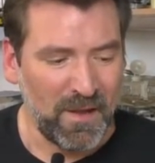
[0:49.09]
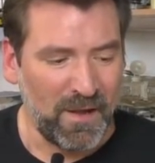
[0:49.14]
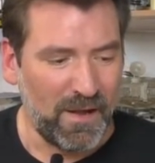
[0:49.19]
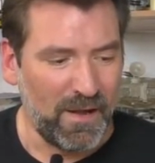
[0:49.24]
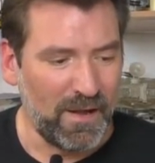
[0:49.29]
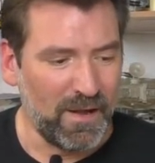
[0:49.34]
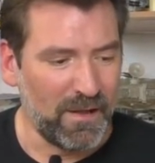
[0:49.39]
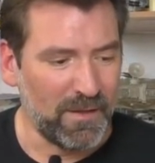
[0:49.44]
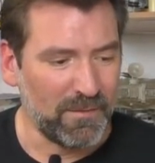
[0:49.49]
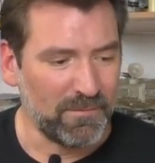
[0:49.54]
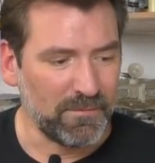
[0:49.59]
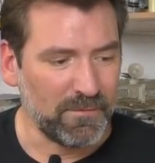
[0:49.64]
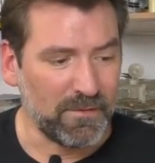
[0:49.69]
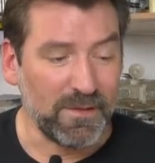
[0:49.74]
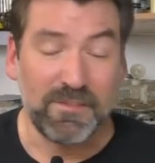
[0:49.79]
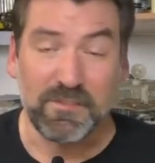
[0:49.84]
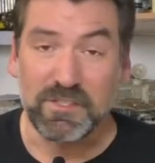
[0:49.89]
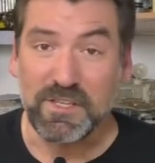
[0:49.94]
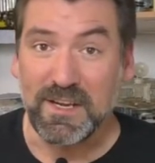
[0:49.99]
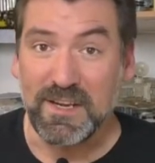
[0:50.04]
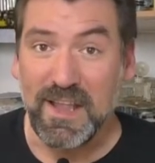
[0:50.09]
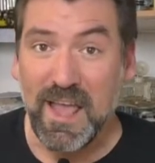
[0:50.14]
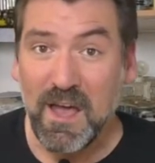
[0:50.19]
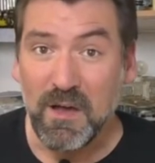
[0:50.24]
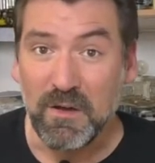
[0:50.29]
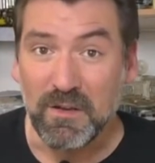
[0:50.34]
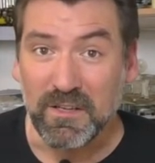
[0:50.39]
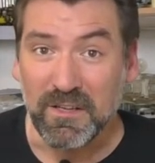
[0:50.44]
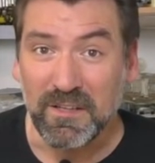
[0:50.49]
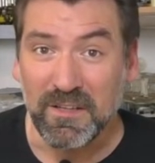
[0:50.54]
Let's check it
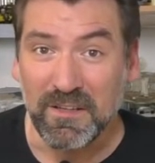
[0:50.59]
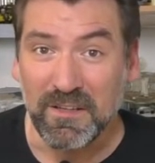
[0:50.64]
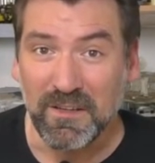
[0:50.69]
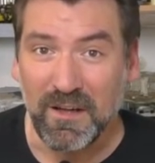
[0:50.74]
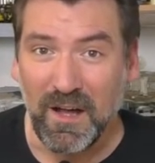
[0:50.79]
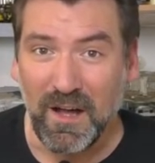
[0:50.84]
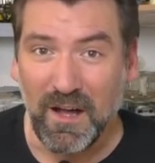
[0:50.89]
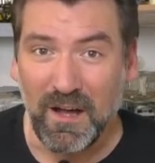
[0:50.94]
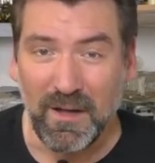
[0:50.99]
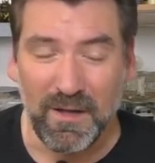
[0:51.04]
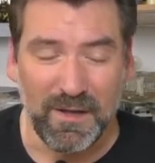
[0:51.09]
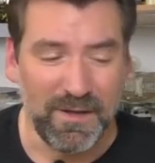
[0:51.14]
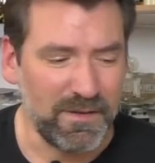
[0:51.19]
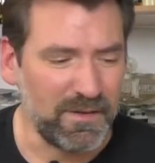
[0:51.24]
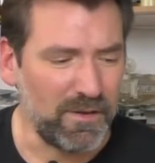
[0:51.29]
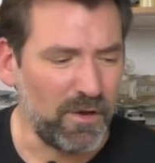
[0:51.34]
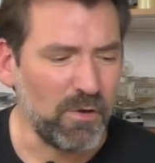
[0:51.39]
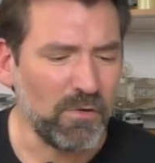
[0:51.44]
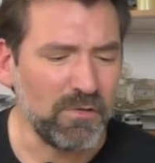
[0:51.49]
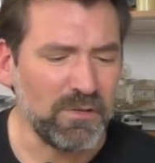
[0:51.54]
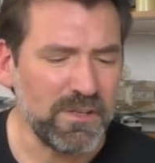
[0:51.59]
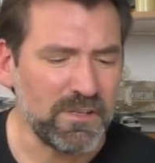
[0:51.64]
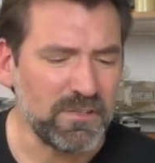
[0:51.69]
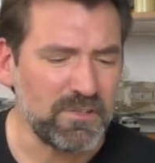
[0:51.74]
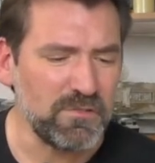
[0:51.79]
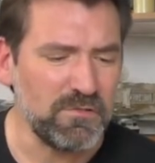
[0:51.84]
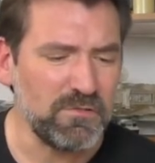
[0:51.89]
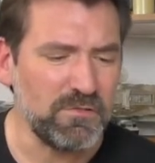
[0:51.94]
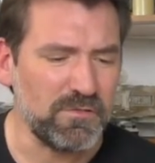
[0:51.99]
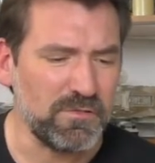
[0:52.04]
out. I only
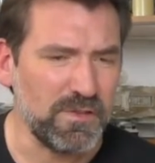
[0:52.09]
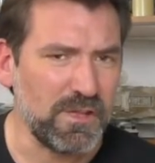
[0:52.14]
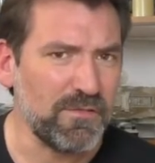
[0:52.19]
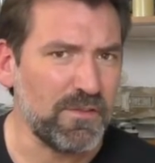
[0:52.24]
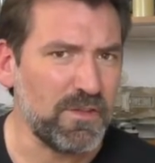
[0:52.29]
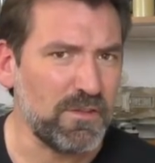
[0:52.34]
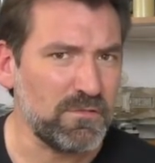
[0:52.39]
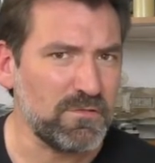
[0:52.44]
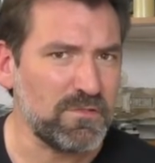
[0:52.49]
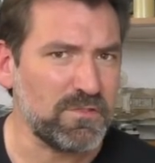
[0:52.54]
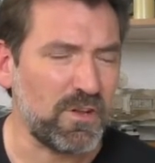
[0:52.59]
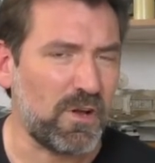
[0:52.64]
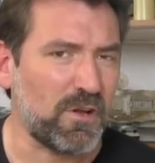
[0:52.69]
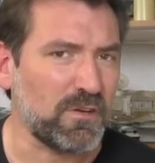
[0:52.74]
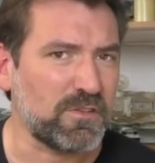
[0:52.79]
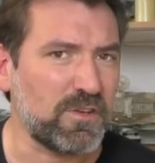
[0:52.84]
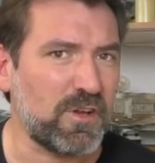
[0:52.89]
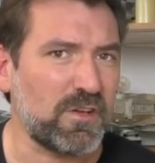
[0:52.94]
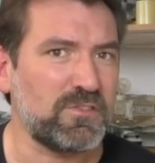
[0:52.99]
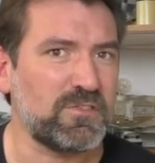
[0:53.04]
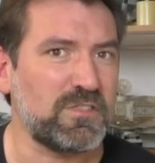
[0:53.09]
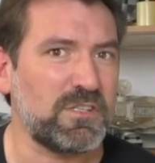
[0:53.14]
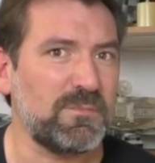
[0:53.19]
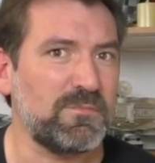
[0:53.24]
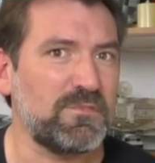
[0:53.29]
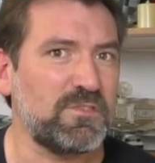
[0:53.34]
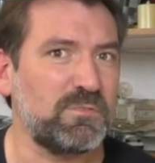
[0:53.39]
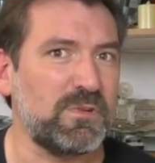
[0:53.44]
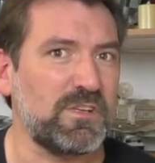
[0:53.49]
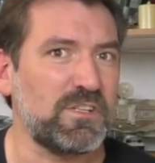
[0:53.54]
do reviews on
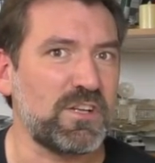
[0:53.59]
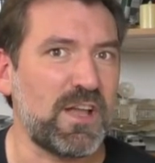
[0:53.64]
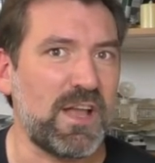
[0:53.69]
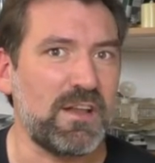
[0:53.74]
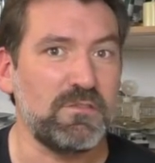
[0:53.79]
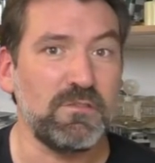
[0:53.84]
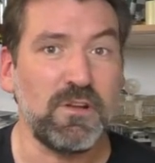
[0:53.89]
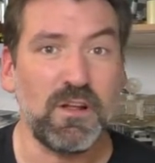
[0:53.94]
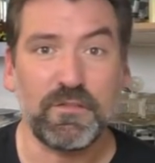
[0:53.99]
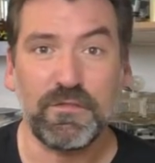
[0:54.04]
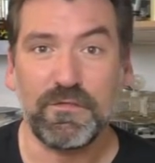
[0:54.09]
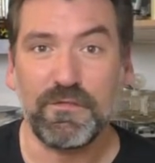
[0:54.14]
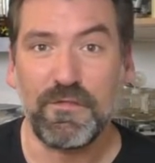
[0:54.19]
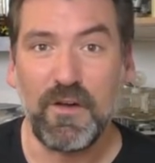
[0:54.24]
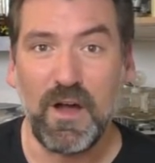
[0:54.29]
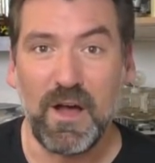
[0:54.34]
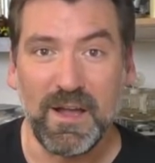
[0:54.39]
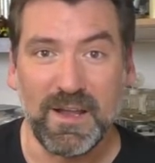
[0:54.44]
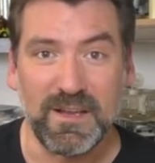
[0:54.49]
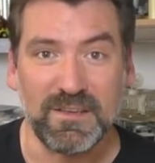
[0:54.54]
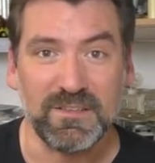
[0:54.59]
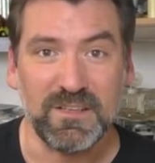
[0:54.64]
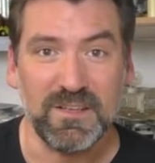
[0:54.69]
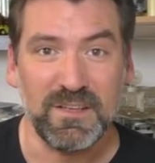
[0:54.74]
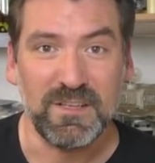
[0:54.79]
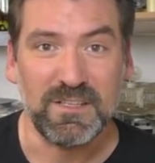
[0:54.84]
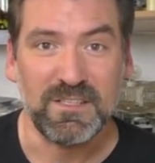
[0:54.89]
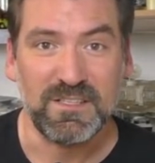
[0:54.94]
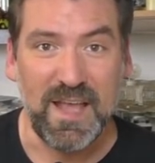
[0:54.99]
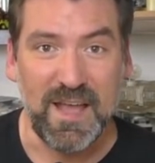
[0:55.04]
costumes which I do not find
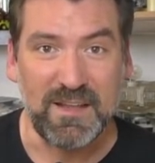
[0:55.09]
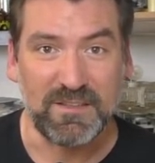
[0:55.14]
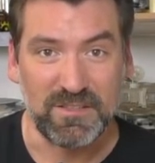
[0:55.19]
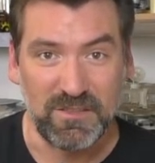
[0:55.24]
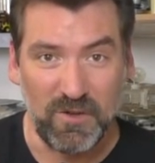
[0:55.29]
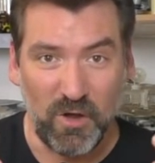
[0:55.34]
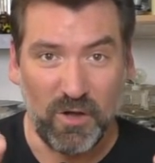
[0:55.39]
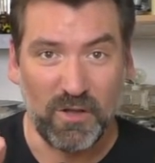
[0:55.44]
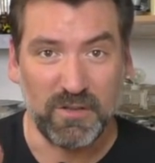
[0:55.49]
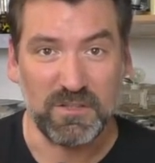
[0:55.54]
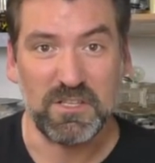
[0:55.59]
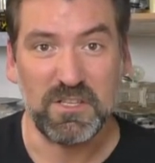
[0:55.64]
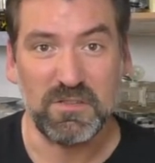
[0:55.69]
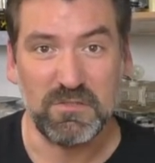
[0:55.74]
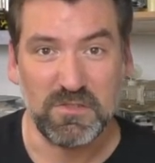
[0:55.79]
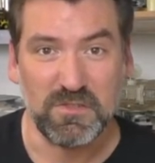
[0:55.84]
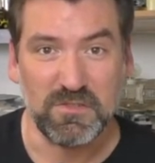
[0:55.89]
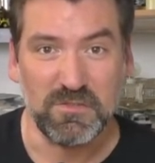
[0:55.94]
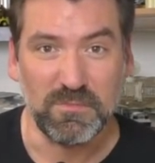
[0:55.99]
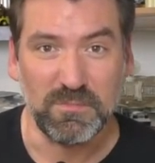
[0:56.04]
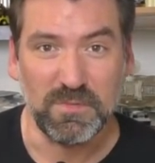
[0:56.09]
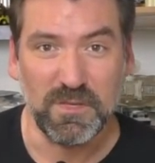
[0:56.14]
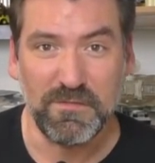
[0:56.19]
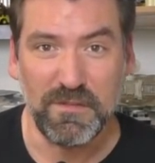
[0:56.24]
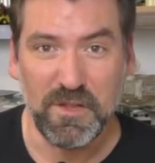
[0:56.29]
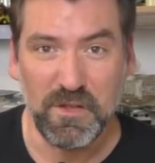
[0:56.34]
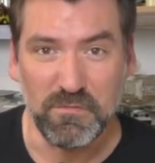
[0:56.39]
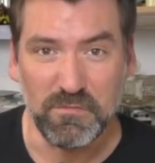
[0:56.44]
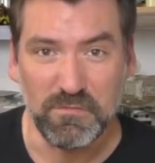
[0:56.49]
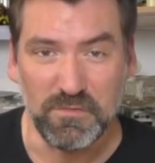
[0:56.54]
yet on YouTube
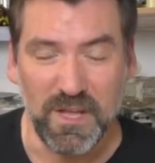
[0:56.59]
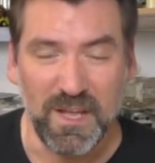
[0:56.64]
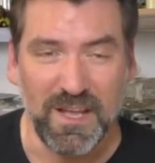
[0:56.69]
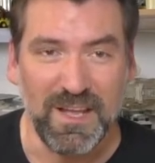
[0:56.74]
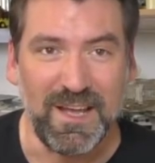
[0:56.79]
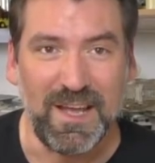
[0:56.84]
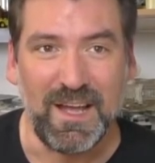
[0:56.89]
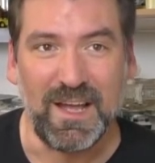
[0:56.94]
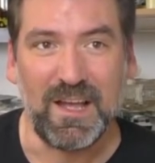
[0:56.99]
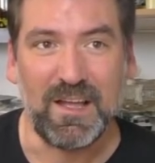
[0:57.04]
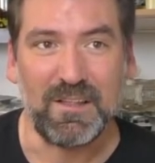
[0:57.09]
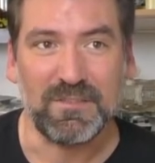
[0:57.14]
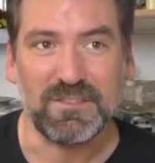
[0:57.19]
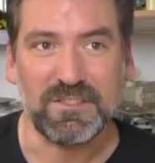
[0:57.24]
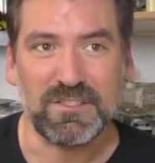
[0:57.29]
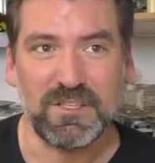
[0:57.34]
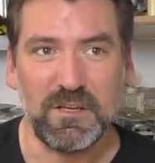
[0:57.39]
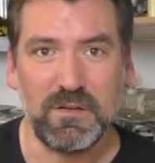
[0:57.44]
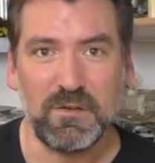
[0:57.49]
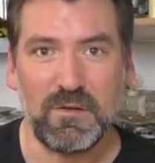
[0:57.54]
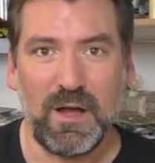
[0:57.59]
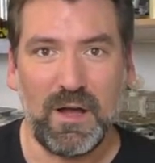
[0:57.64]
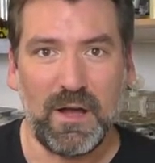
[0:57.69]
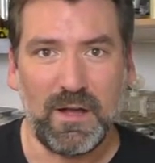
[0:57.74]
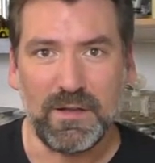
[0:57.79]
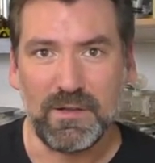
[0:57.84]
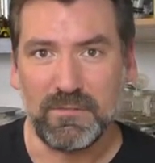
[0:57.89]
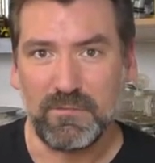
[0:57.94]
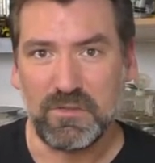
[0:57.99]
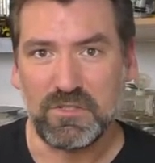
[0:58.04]
reviewed. And so
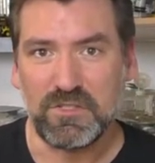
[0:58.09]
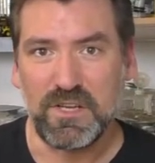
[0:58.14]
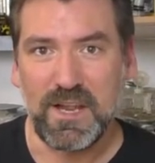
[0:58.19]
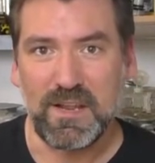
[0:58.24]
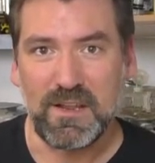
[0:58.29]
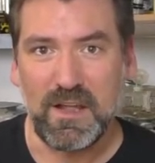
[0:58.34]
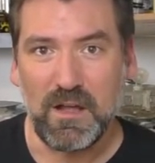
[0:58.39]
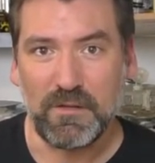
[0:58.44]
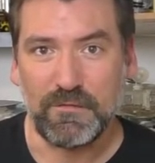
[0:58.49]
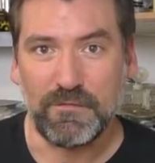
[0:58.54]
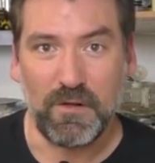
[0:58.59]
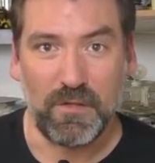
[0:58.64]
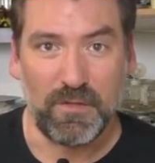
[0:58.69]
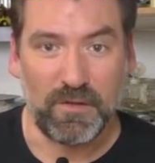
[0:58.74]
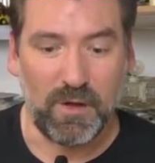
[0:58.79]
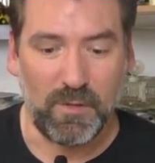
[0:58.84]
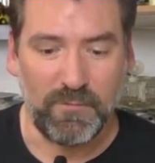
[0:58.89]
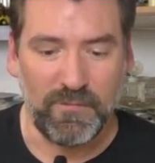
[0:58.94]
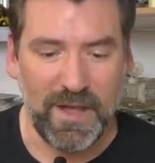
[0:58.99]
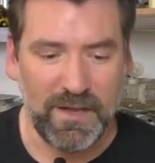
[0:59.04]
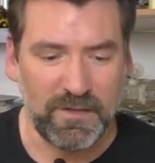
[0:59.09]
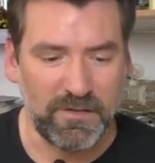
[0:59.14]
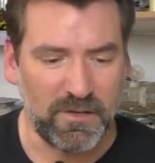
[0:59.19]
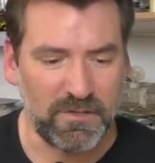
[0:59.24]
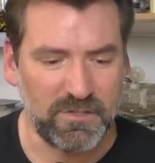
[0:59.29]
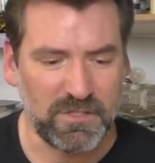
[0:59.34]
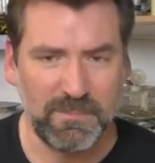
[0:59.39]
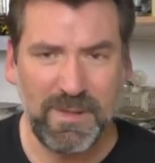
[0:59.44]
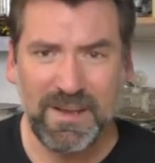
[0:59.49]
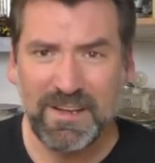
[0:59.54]
I was checking out for the Cobb Vanth
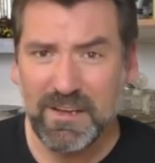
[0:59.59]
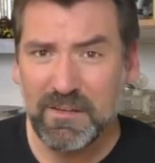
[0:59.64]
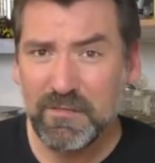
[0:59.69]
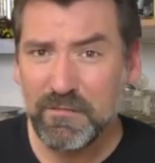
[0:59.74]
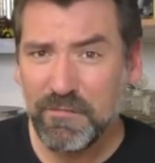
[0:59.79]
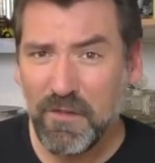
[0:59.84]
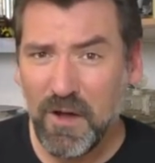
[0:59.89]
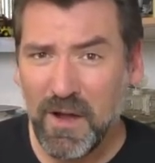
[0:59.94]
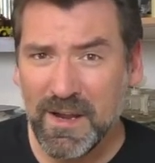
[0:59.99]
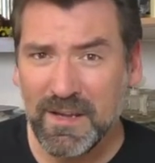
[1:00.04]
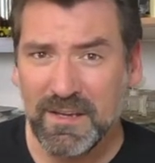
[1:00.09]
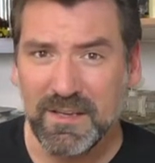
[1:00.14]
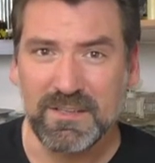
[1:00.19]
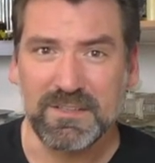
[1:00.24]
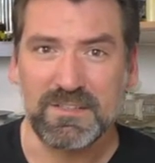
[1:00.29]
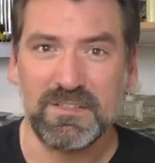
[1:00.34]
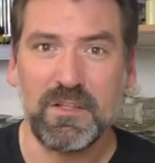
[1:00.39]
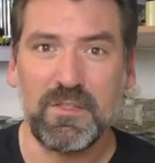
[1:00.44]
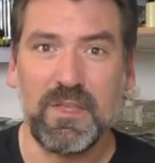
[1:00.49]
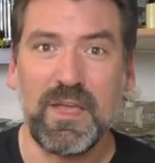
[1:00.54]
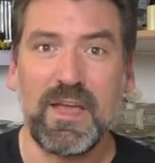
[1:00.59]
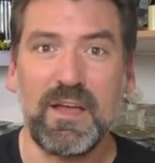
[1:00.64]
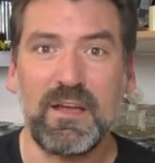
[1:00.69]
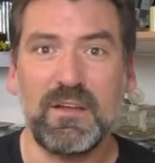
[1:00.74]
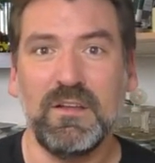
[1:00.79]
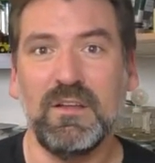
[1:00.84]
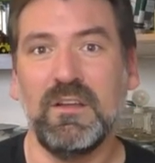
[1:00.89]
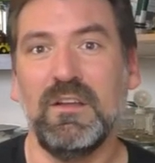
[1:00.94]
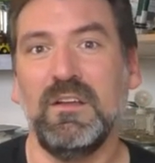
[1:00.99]
costume, I didn't find it. So there